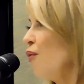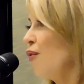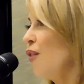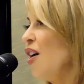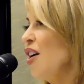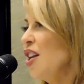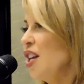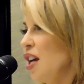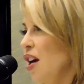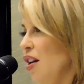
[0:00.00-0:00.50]

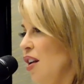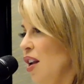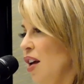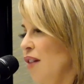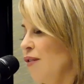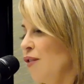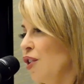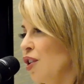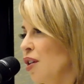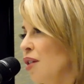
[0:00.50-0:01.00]
funny, and
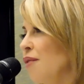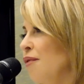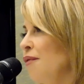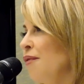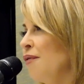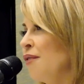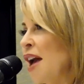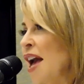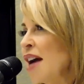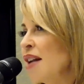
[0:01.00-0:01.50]
if you're a
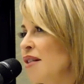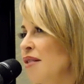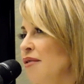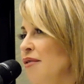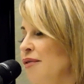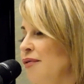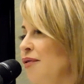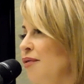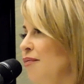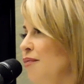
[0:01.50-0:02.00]
fan
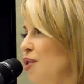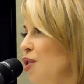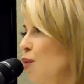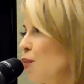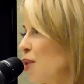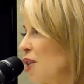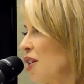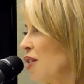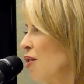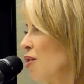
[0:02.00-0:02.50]
of
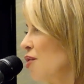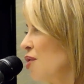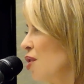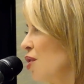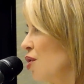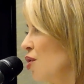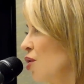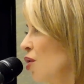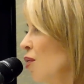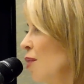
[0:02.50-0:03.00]
superheroes,
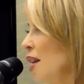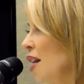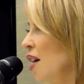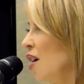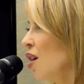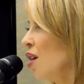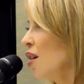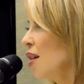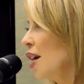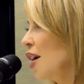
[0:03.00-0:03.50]
there's so many
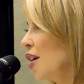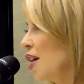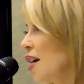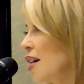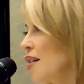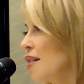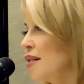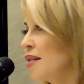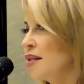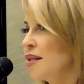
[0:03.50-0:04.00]

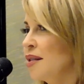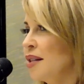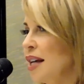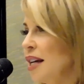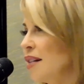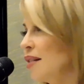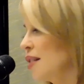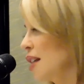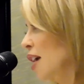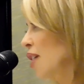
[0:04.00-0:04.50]
hilarious
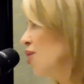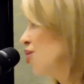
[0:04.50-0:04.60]
inside